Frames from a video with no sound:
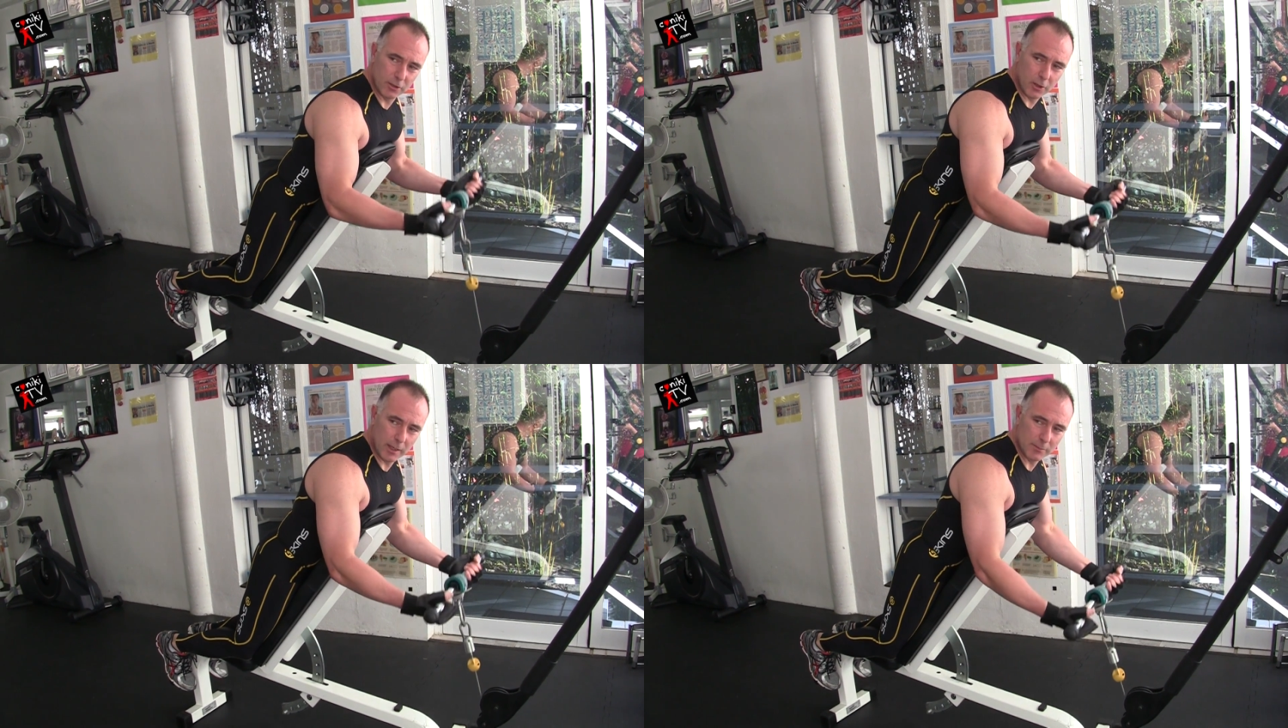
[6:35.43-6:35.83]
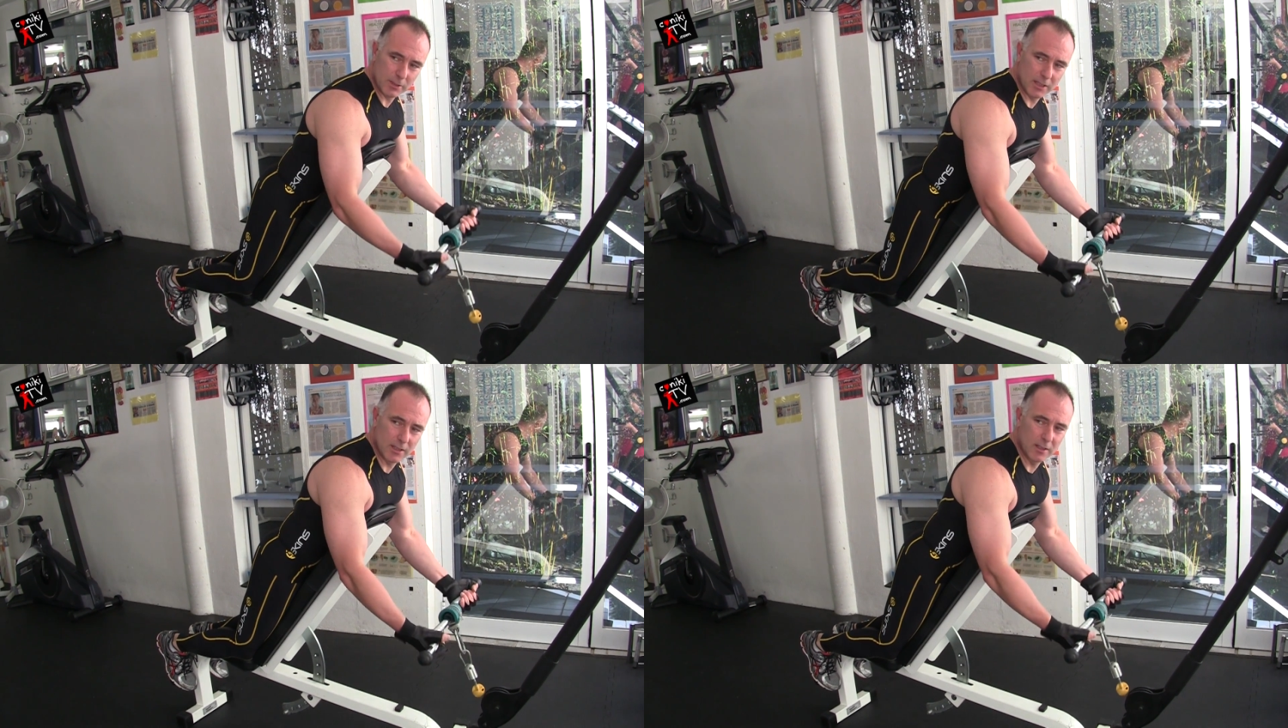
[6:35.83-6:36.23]

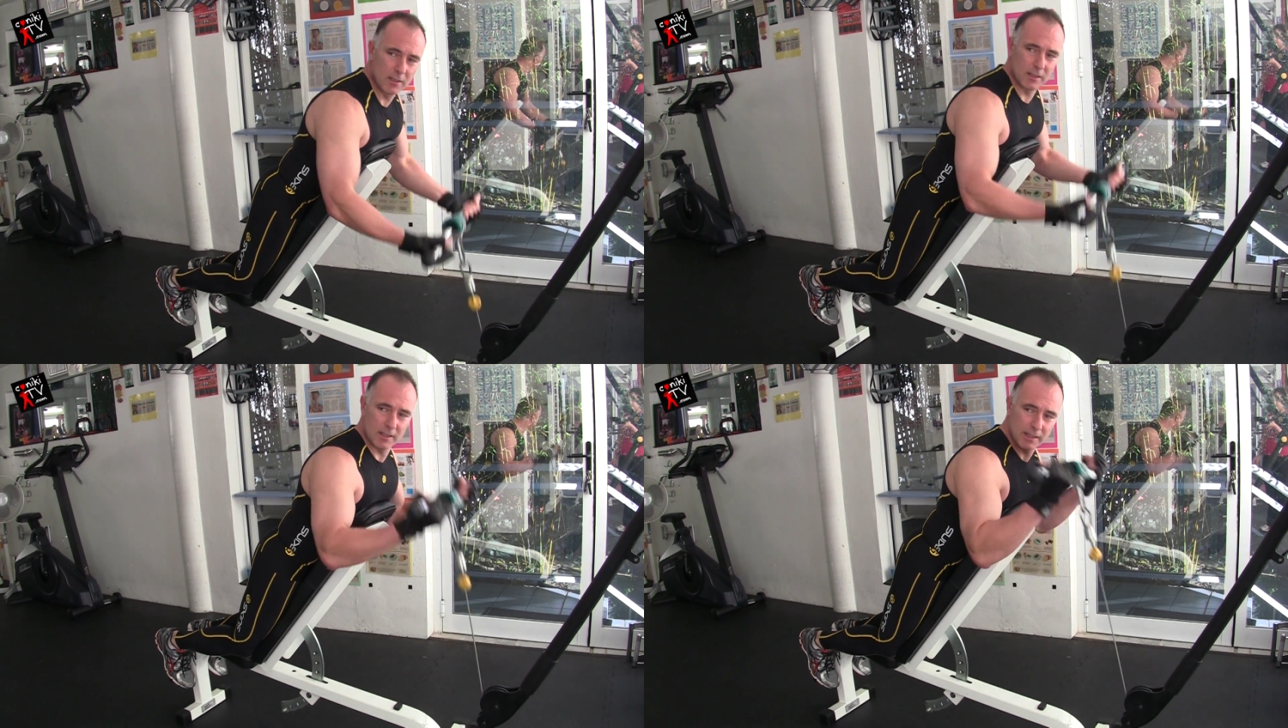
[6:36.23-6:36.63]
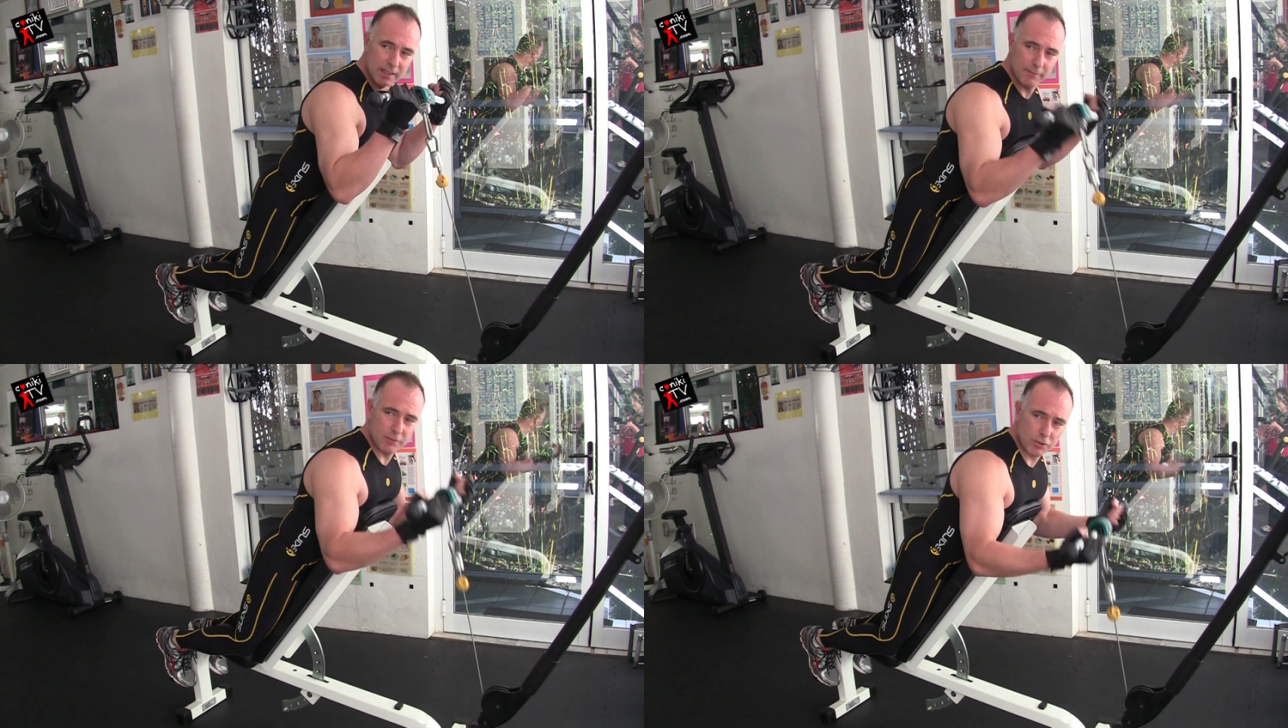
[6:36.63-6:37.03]
times.
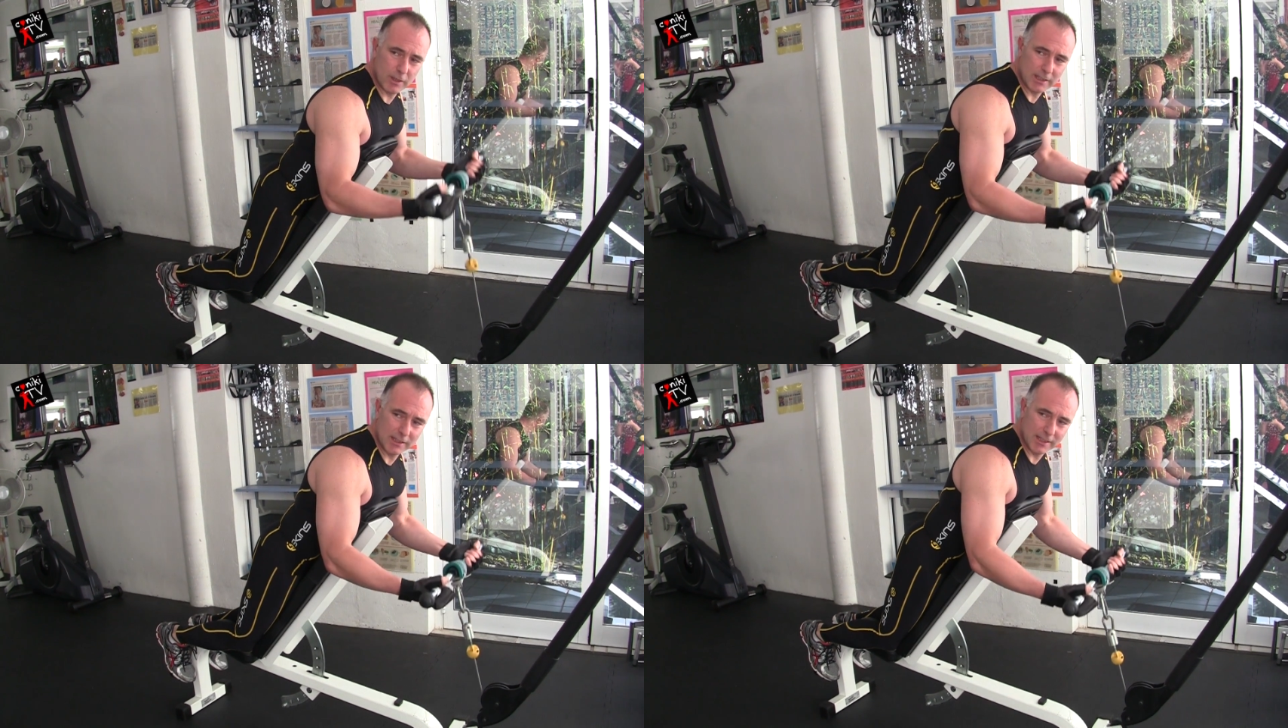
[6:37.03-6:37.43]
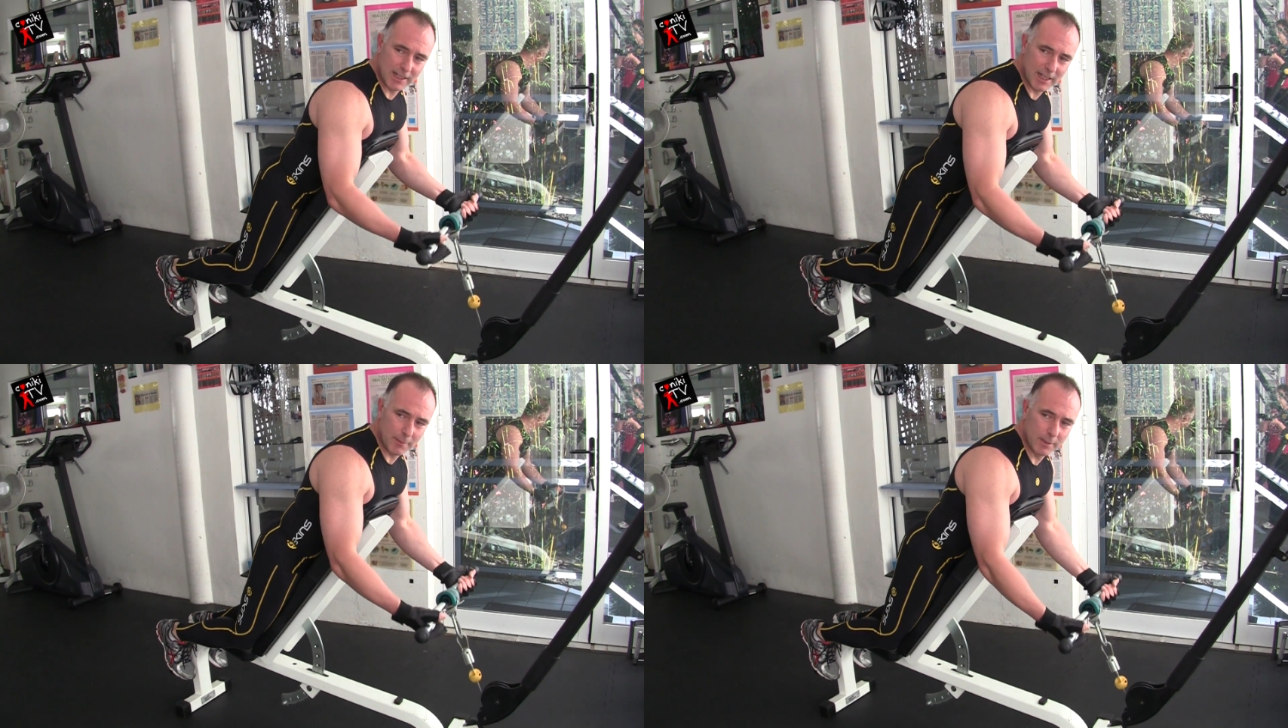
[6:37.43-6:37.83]
Never straighten
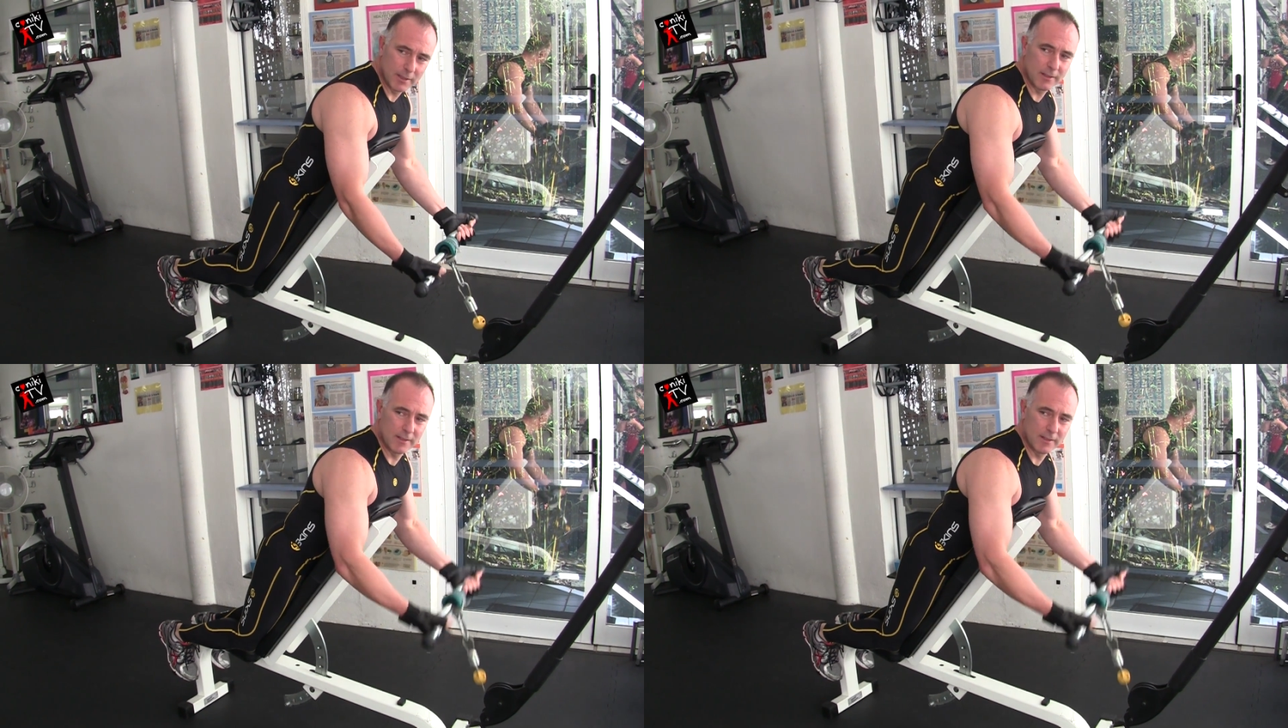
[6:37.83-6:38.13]
the arm.